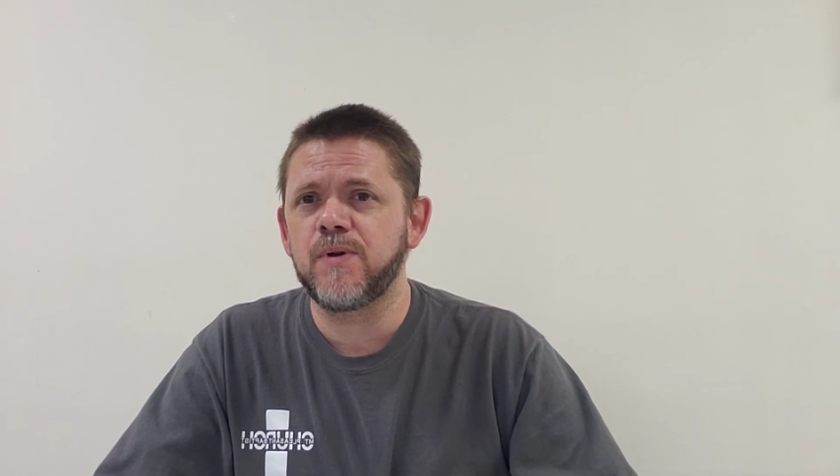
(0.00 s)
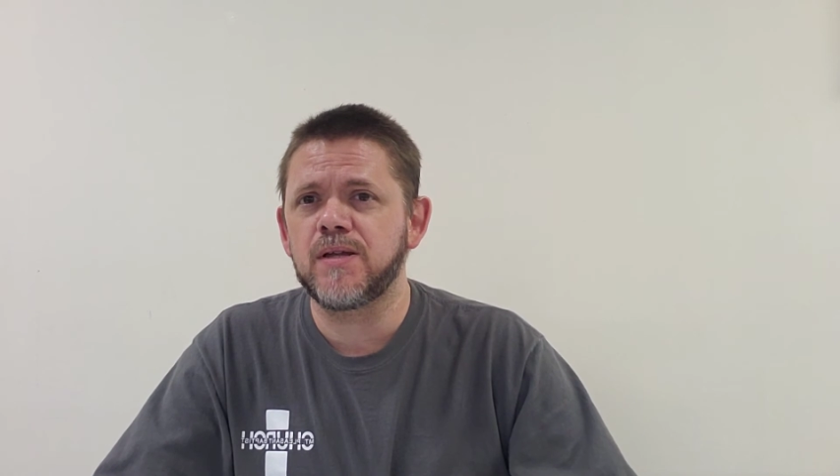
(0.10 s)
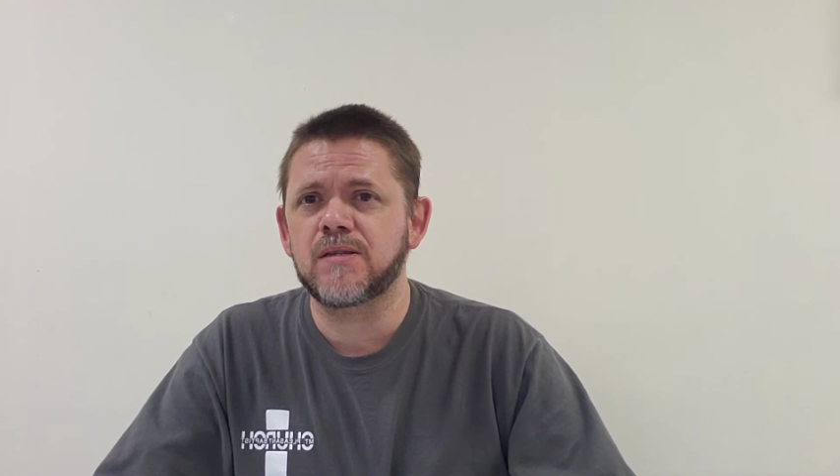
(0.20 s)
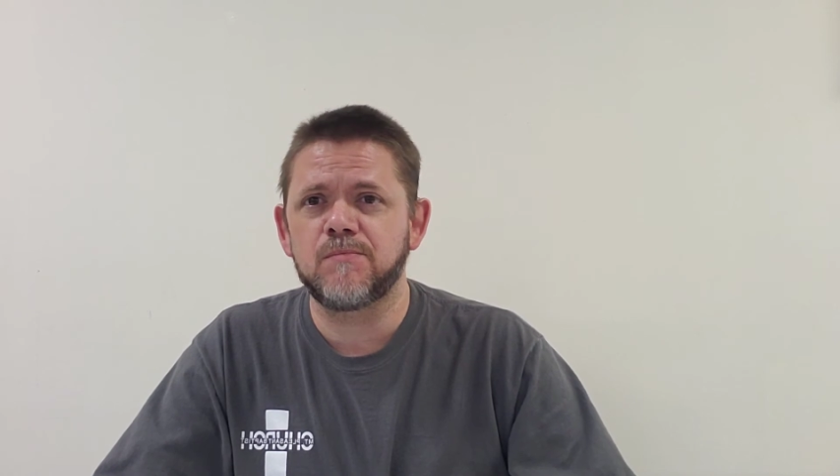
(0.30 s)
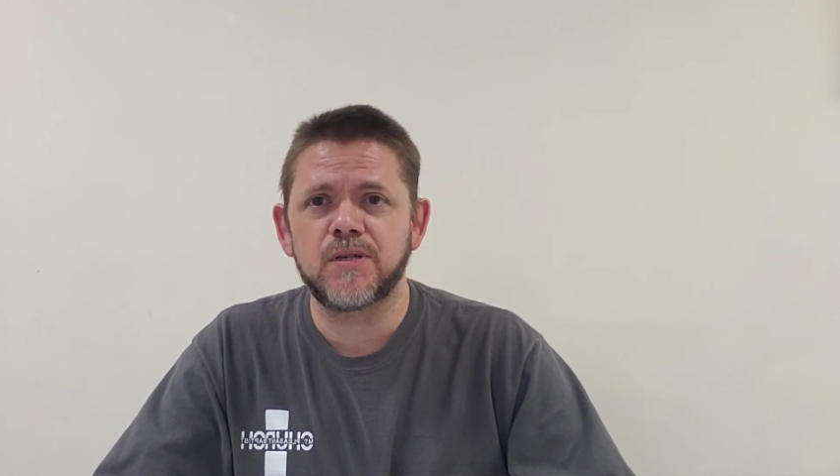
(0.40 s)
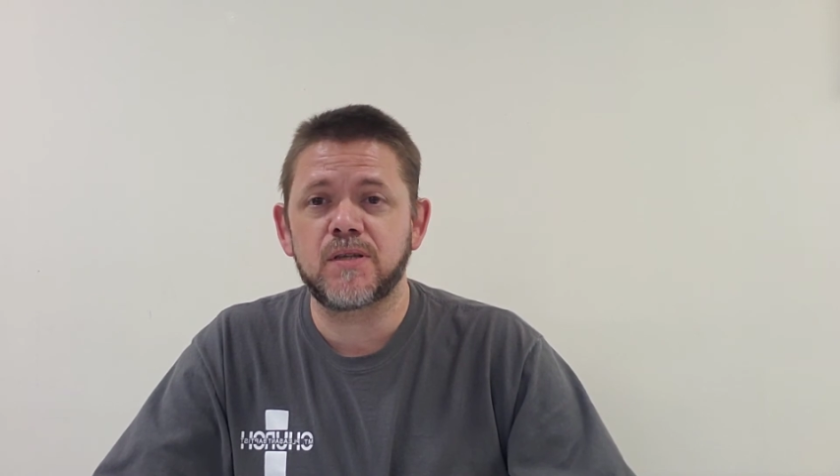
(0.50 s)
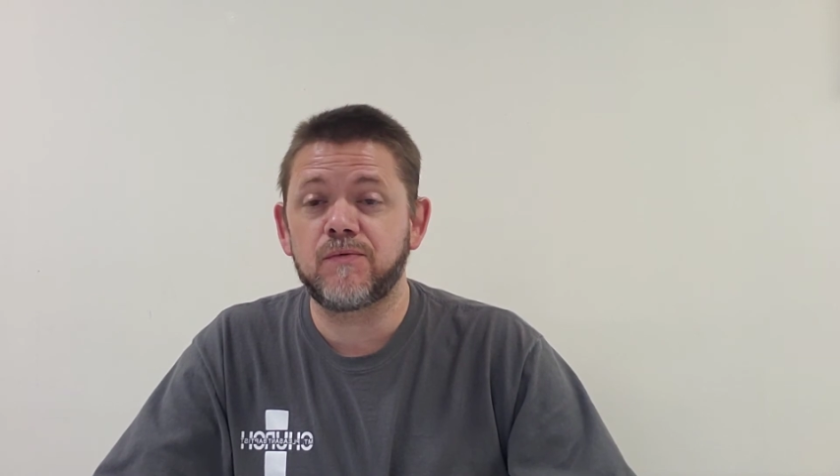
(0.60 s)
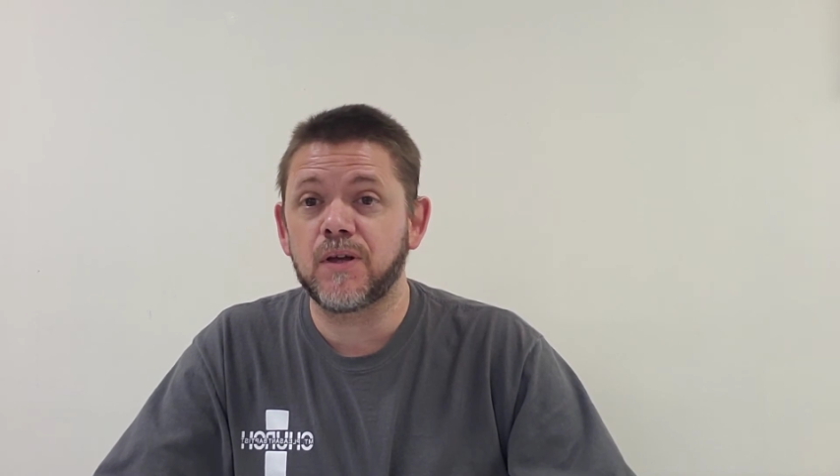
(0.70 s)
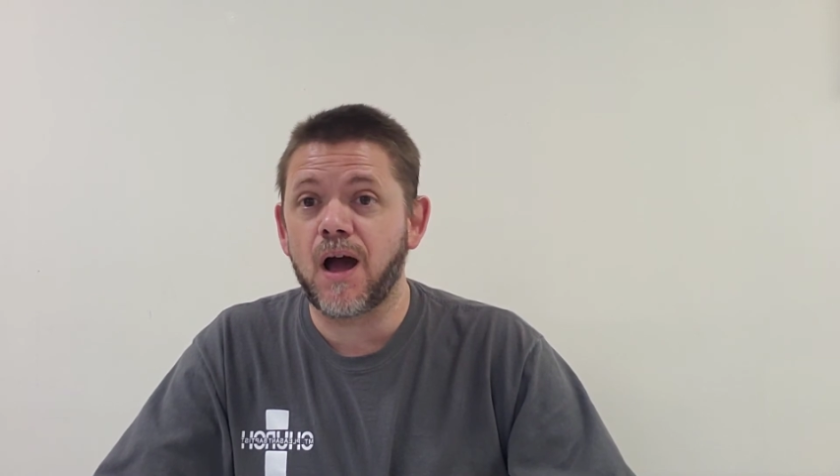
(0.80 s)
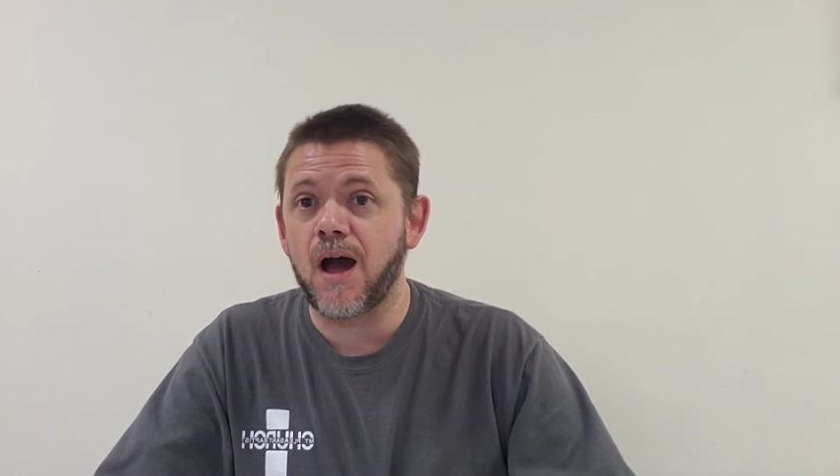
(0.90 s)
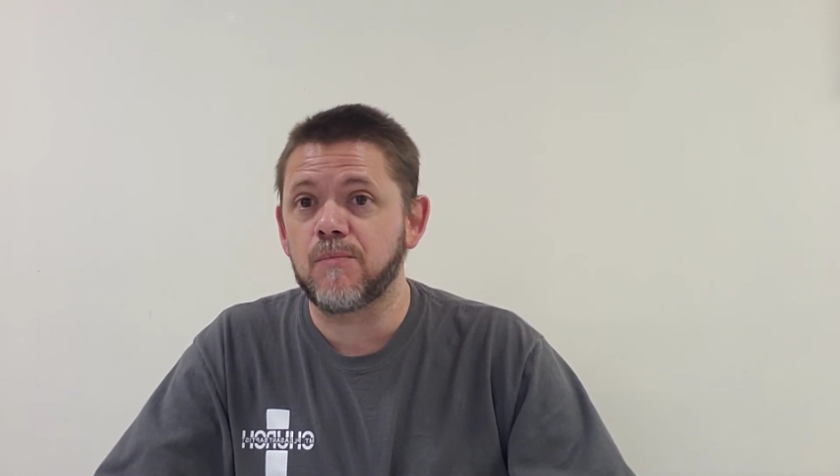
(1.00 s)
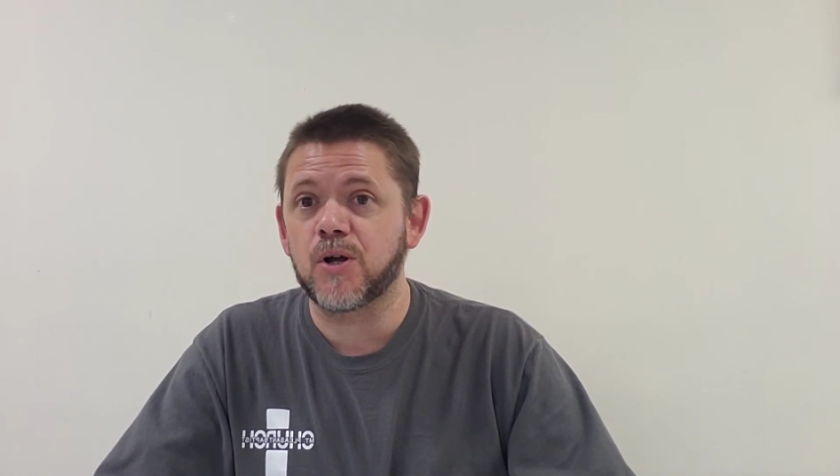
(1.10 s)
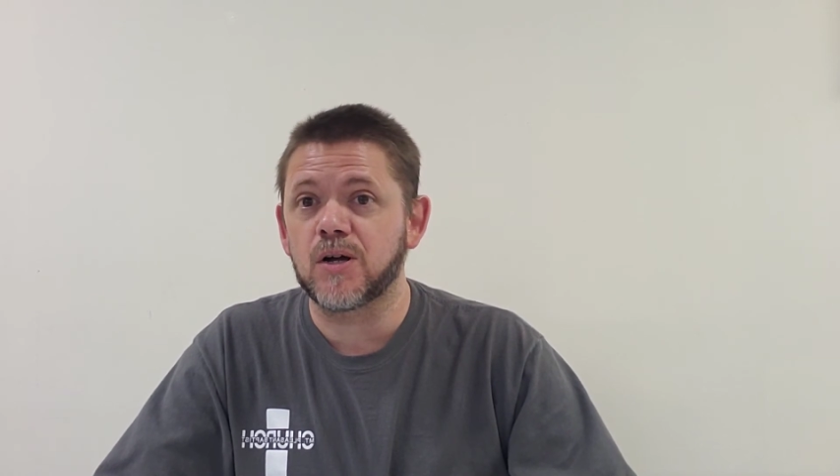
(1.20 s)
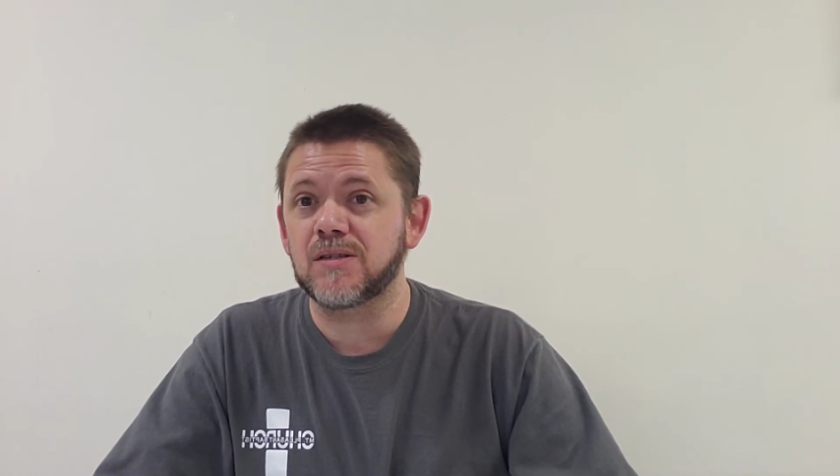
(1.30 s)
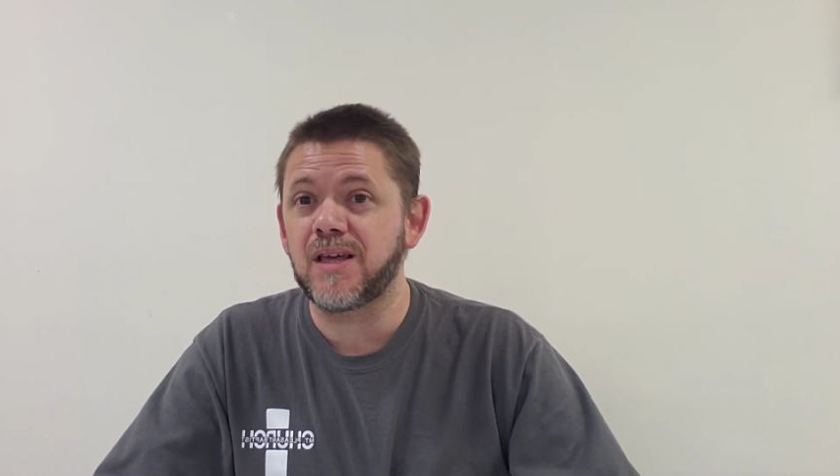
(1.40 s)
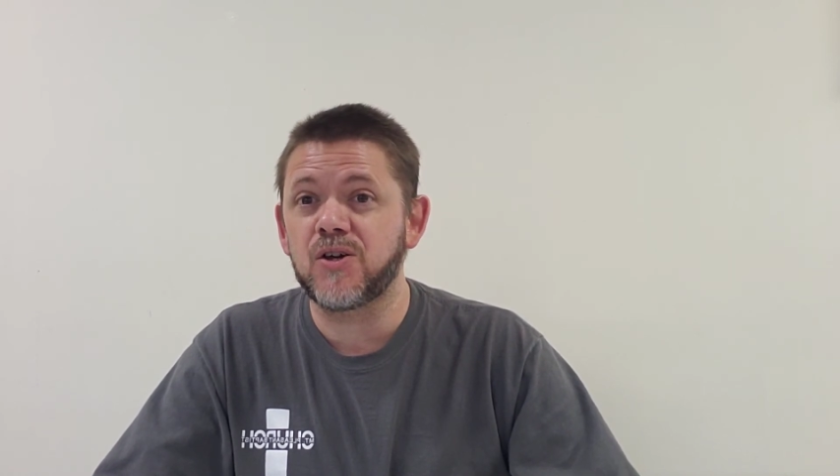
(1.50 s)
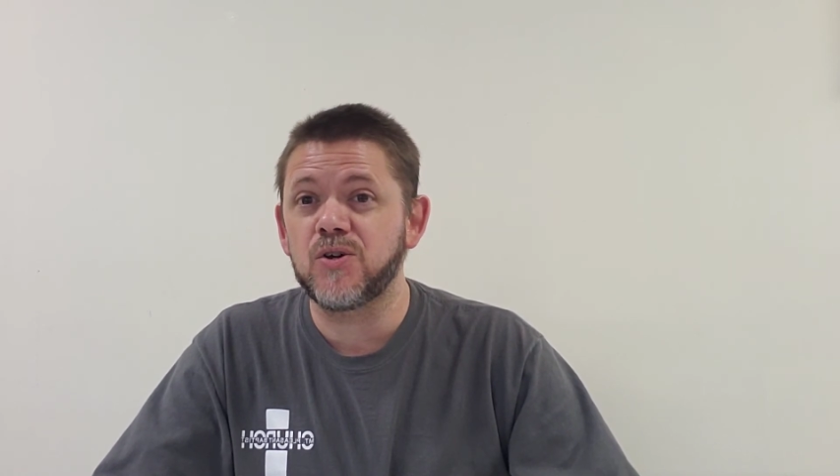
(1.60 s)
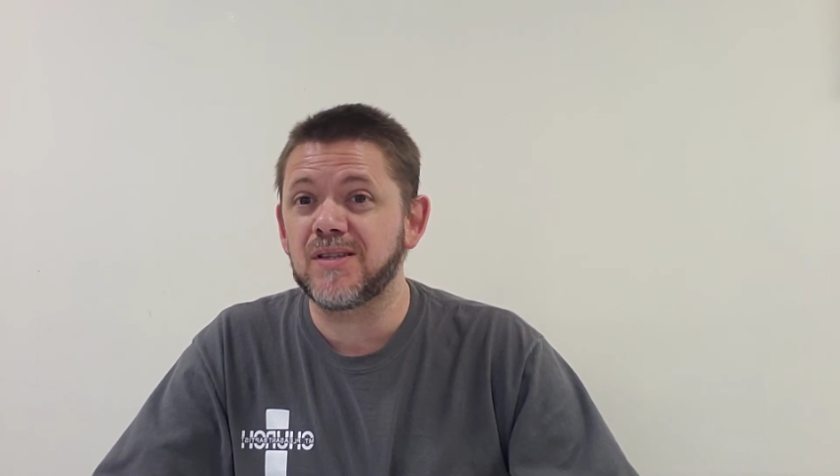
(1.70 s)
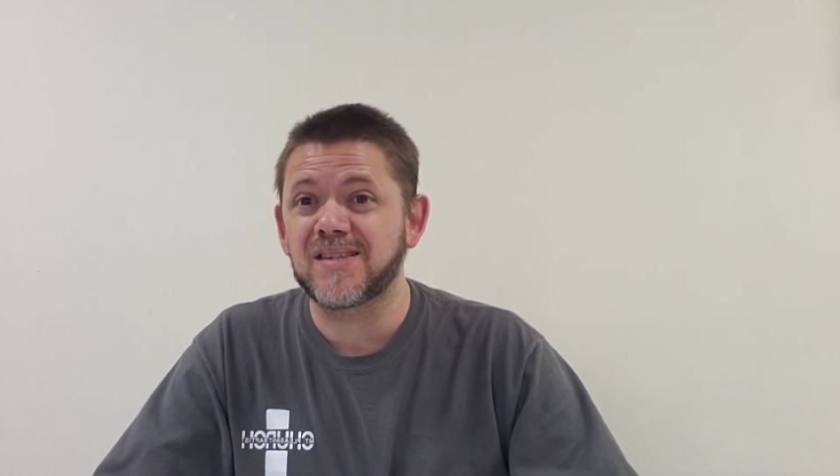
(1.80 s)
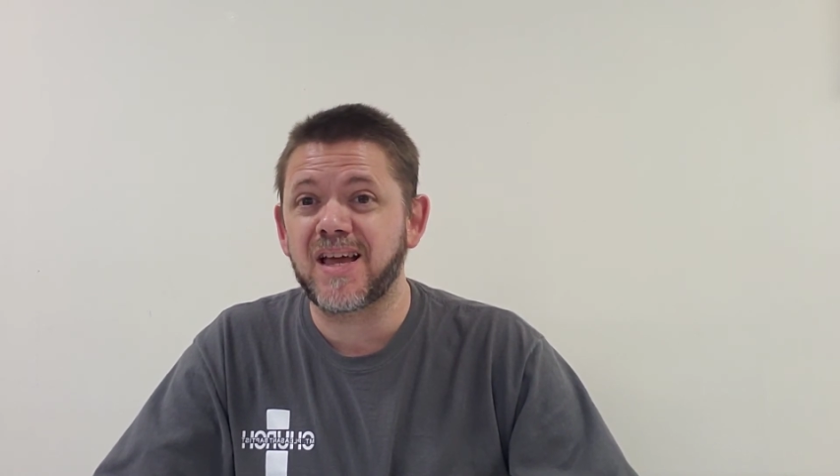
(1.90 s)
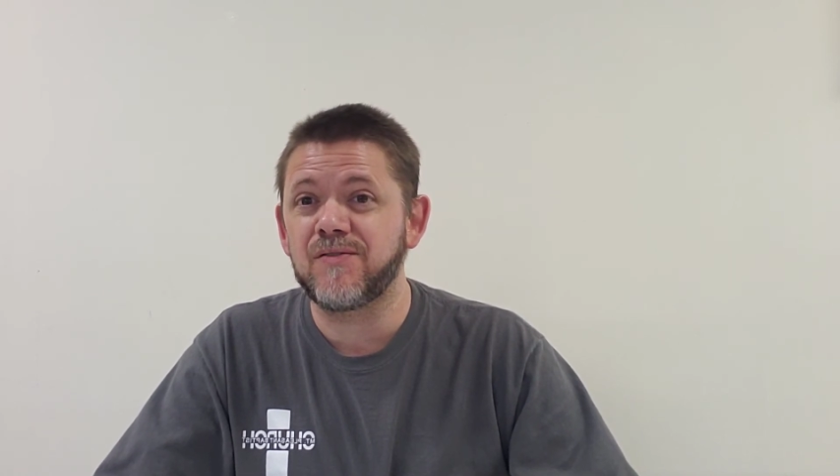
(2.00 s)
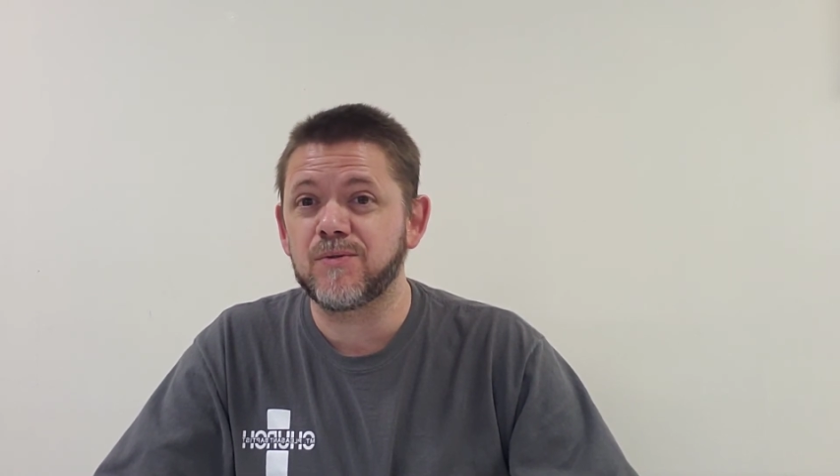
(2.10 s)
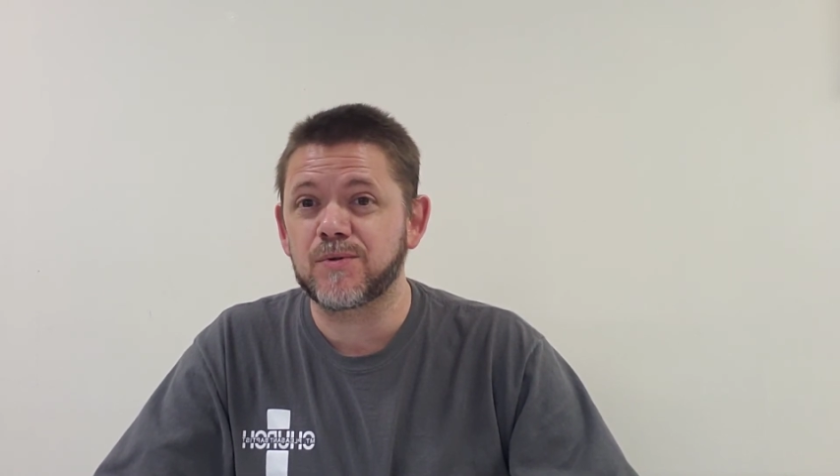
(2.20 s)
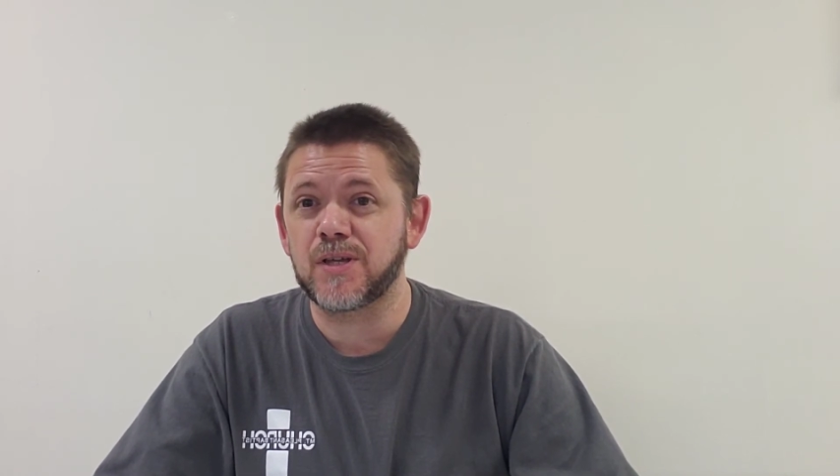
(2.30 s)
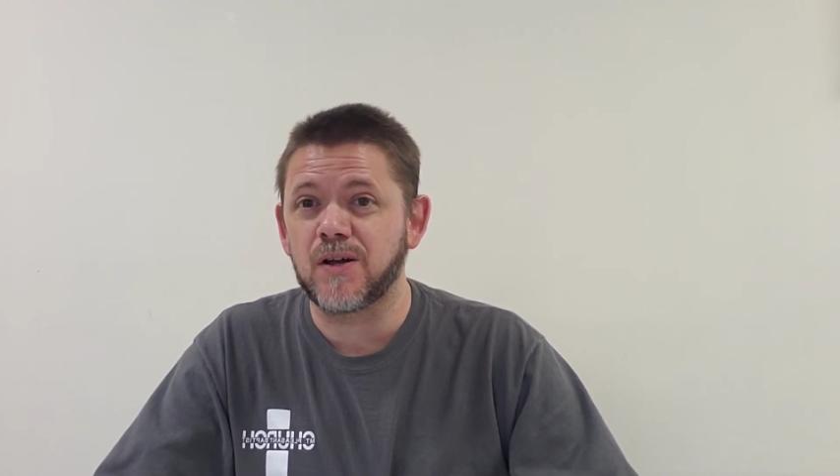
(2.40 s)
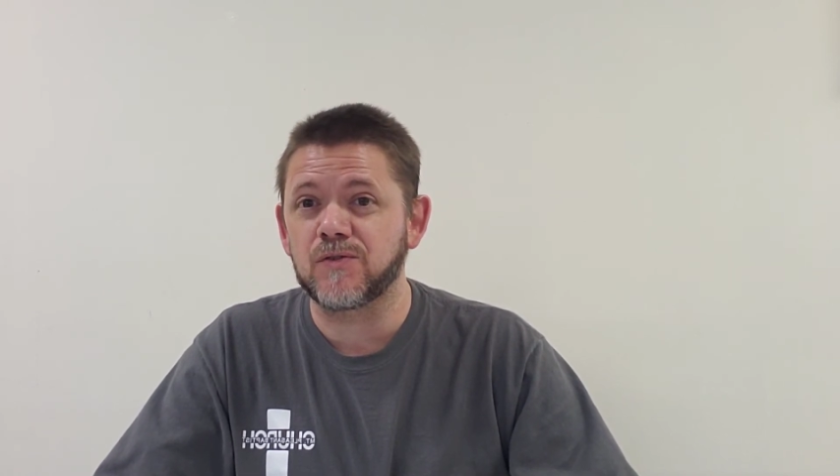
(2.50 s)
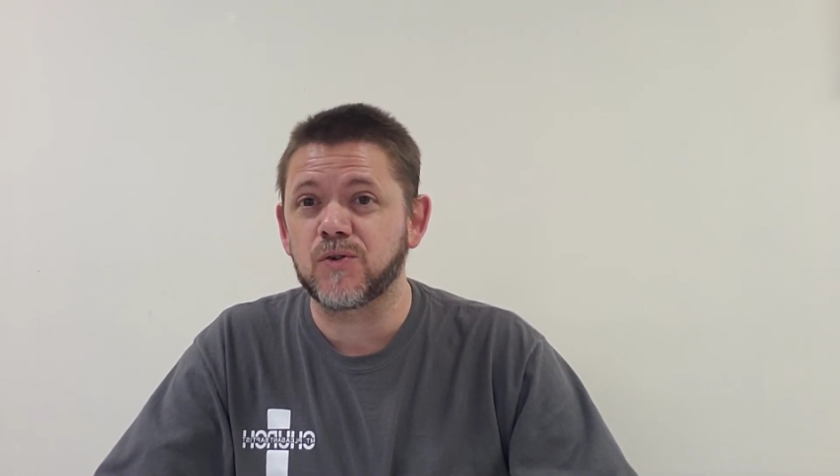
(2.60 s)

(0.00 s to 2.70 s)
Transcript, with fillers: being submissive to God because they couldn't save themselves.